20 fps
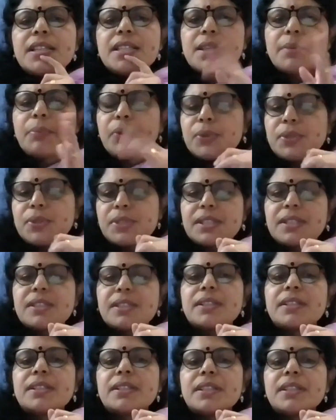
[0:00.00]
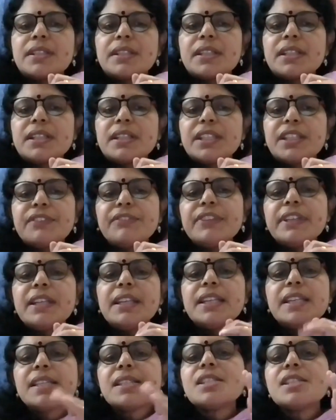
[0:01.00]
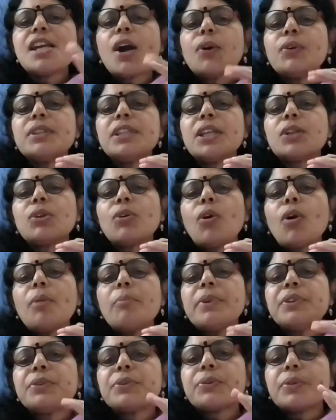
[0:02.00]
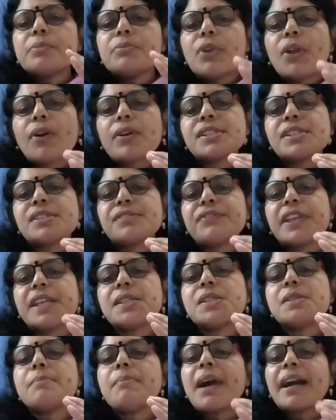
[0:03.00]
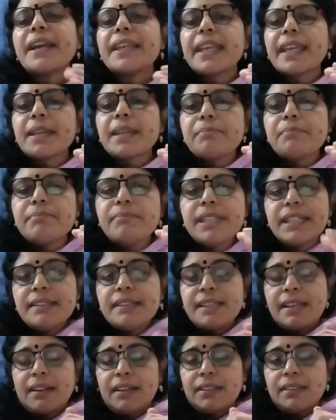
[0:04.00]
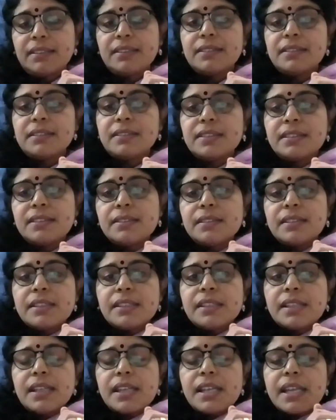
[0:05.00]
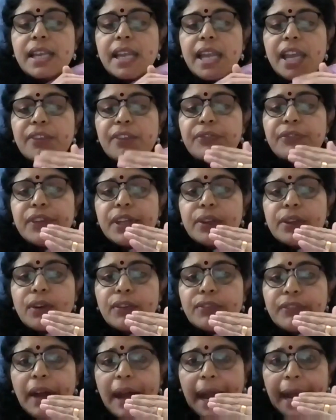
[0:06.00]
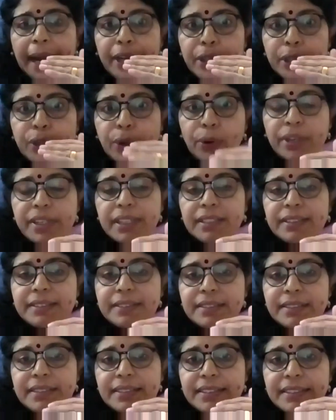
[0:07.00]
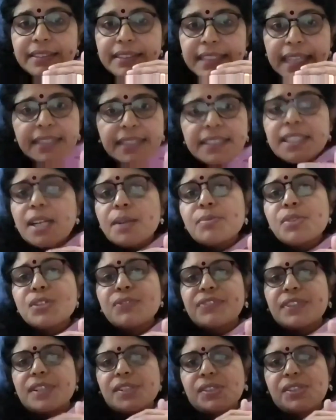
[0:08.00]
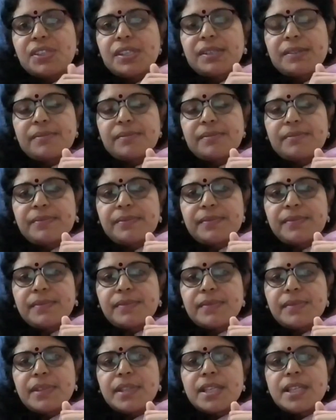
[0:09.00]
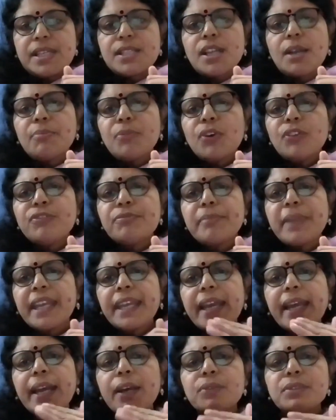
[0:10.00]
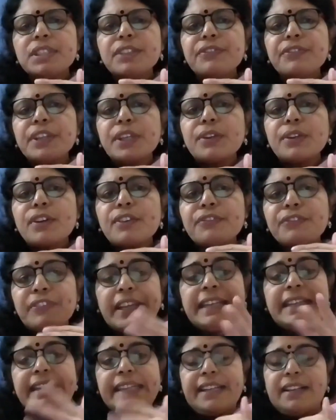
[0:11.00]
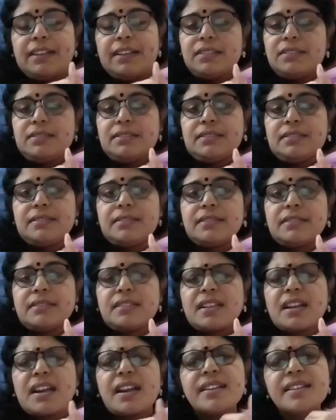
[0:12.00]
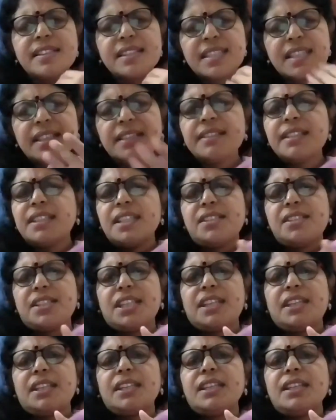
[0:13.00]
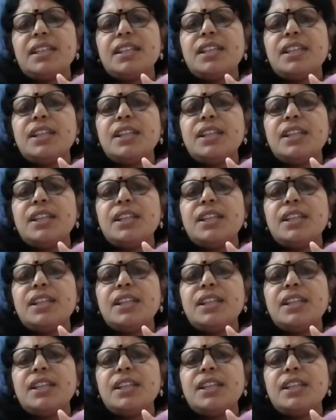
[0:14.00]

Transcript: Suppose if we list down the common roadblocks faced by a beginner, a fear of unknown, that comes first. Some of may have the fear of failure, uncertainty.